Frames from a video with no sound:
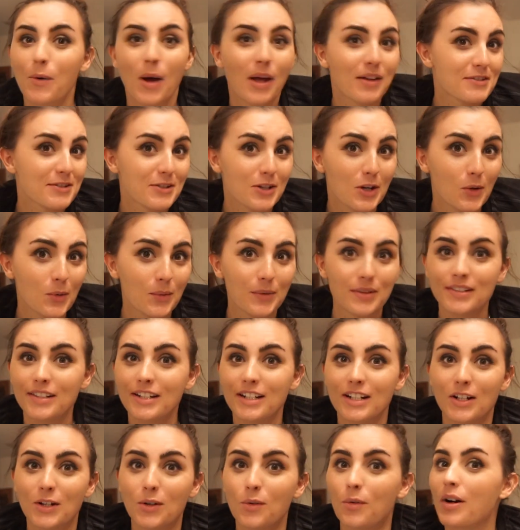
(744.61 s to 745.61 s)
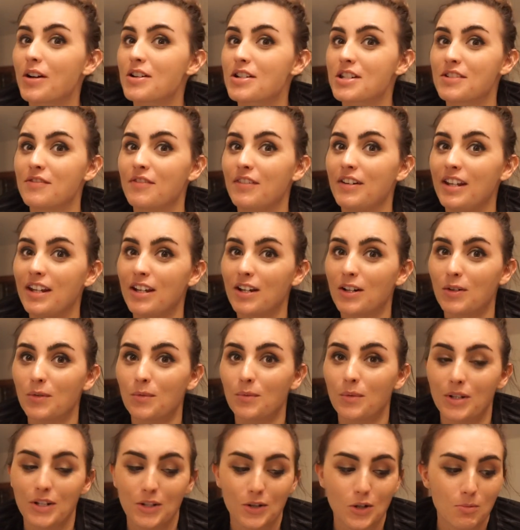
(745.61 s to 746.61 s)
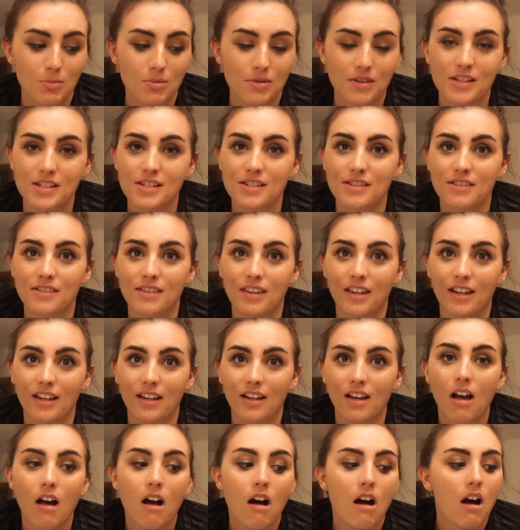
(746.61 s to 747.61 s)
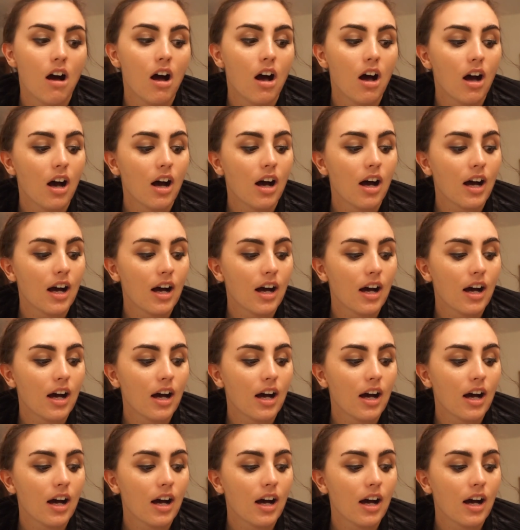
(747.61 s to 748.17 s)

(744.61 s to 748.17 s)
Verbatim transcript: How's it going? You know, watch this video when you open this thing. Oh,